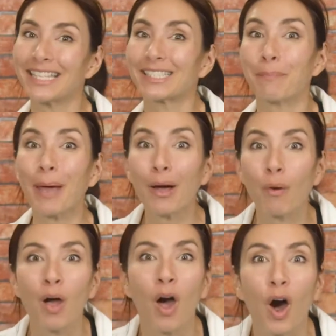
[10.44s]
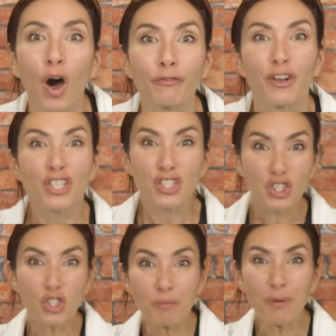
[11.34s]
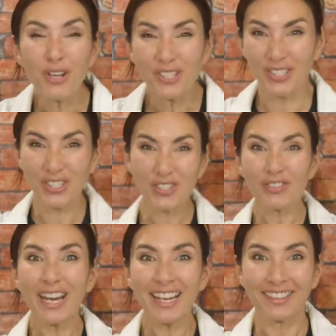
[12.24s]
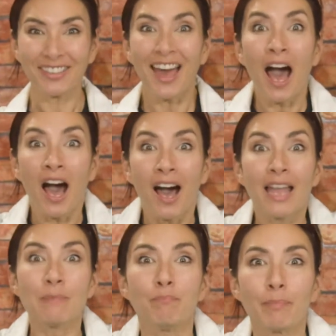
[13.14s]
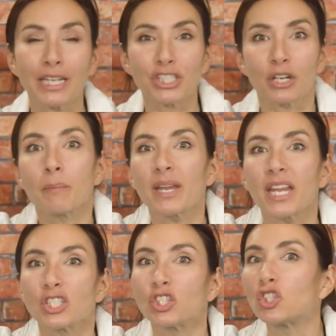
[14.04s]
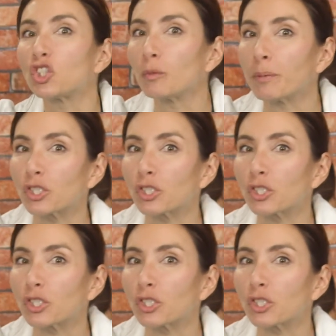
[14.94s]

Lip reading: is the power of super strength! Imagine being super